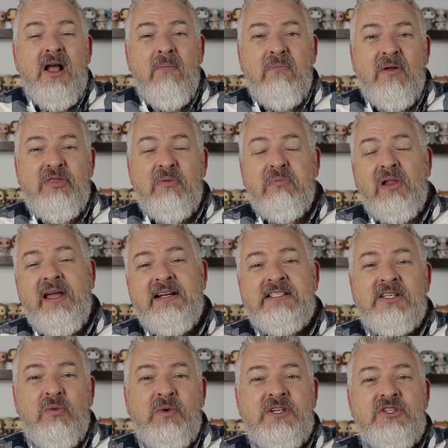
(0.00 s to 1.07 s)
But the planets
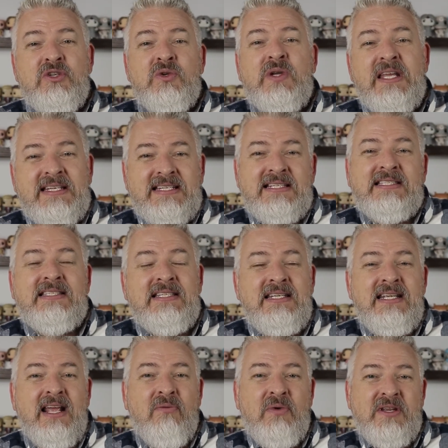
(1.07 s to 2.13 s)
that we do get to
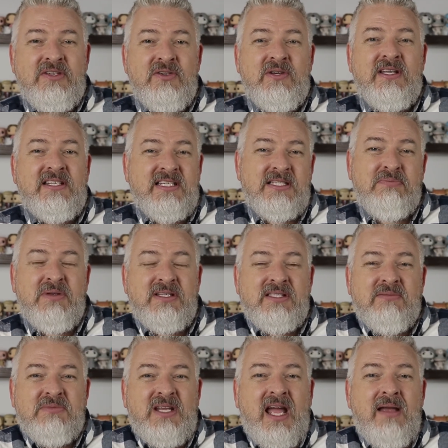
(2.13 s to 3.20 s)
see and we do get to spend
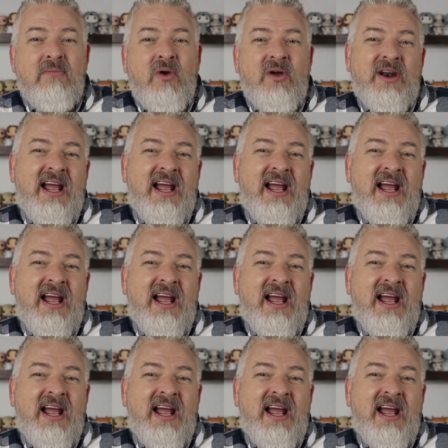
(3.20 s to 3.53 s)
some time on,